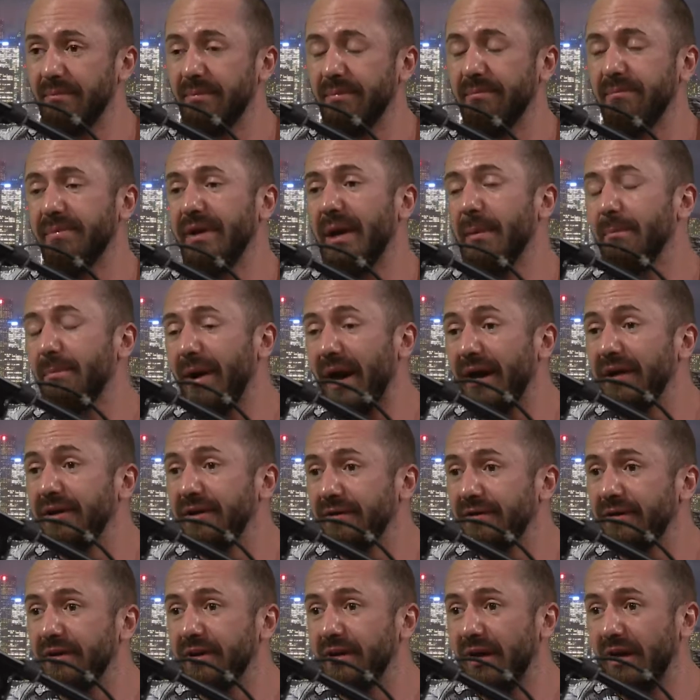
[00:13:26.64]

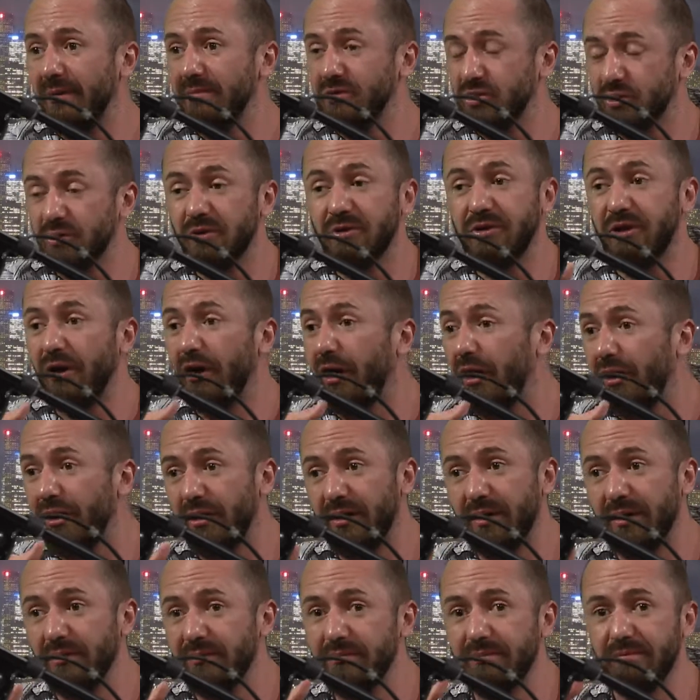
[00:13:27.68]
non-binary. I'm sure there
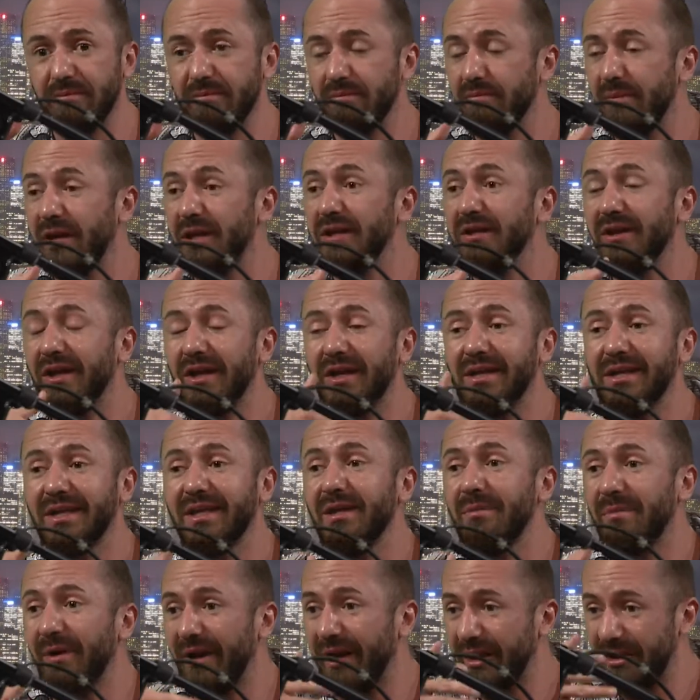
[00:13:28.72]
are many that I
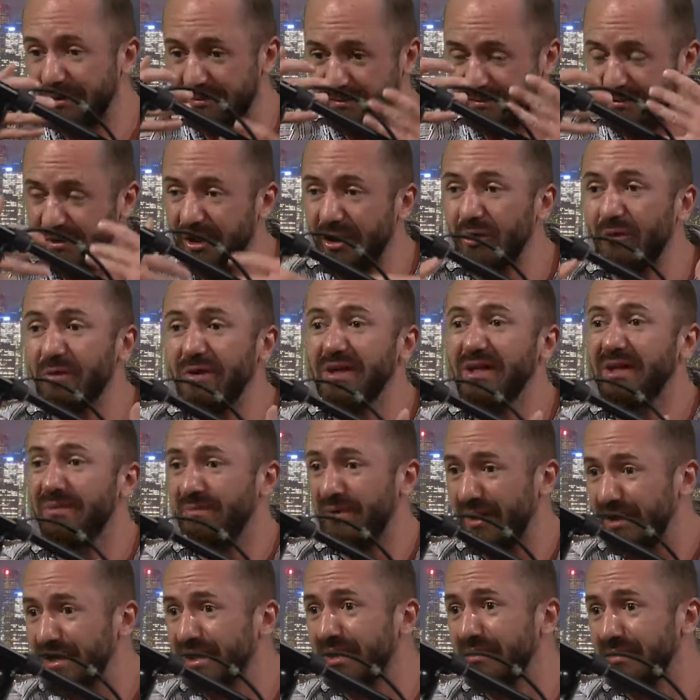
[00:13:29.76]
see, but they don't
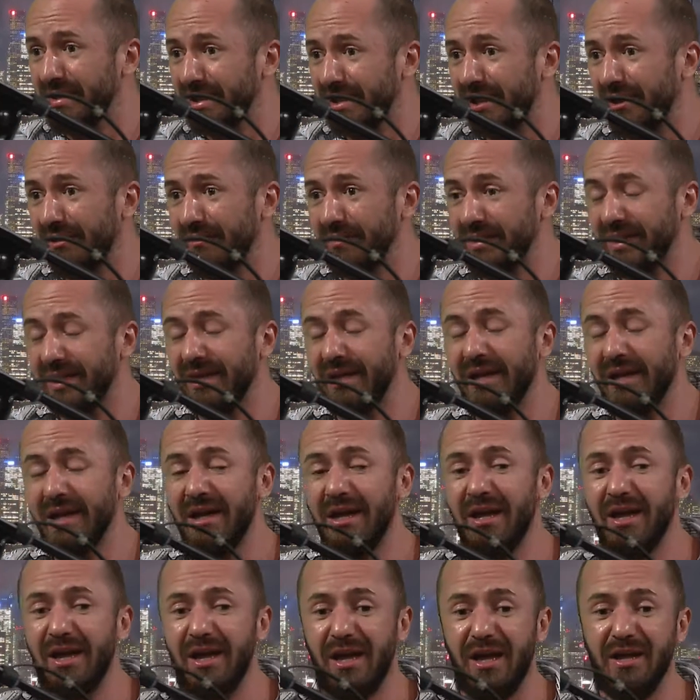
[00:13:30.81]
express themselves.
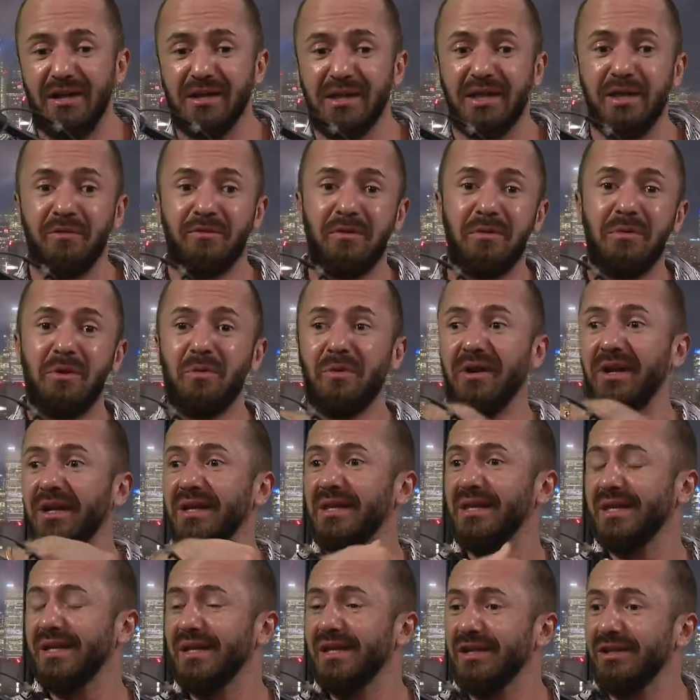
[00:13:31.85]
And so for me, when I
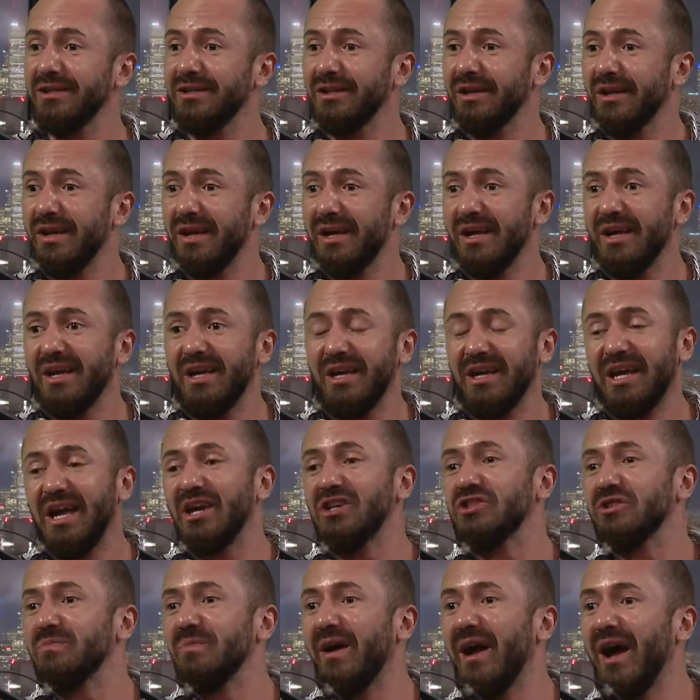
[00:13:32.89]
see it, it
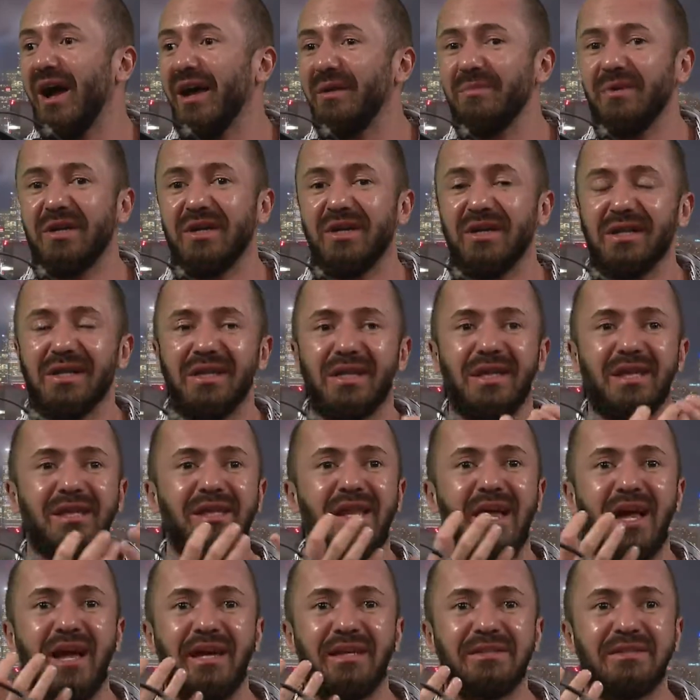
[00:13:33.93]
catches my eye because it's
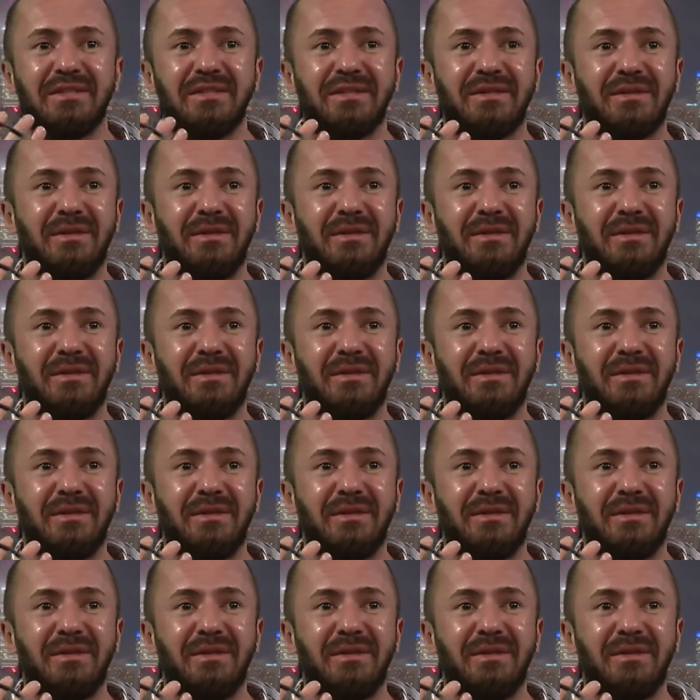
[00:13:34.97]
not,